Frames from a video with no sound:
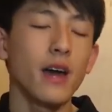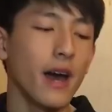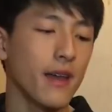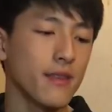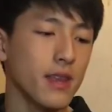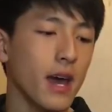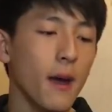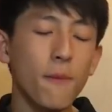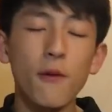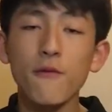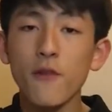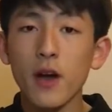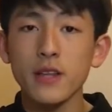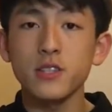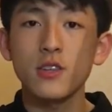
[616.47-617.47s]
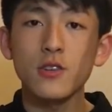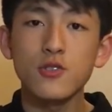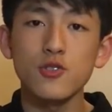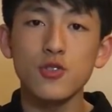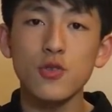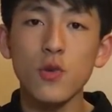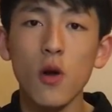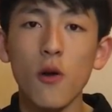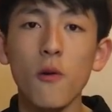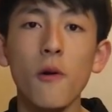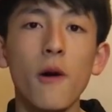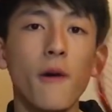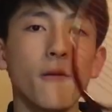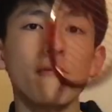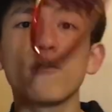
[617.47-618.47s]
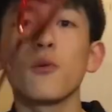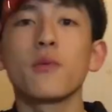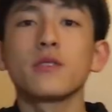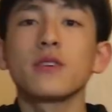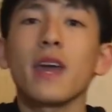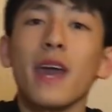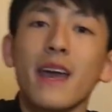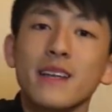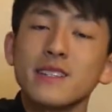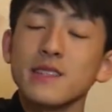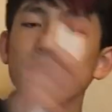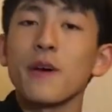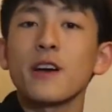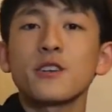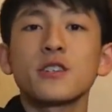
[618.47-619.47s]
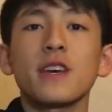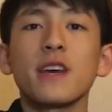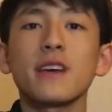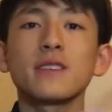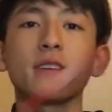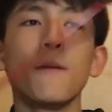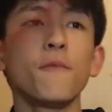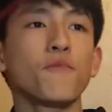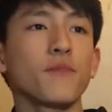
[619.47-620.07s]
and that provides control for when you hit smashes